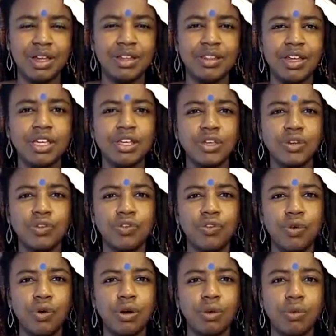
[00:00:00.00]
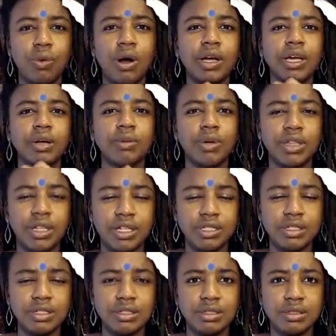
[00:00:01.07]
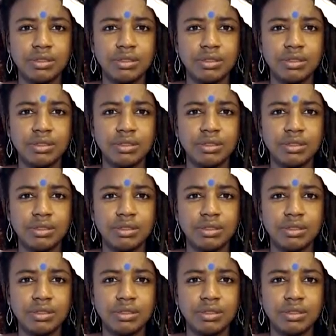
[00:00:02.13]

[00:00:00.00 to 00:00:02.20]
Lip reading: Thank you for walking with us.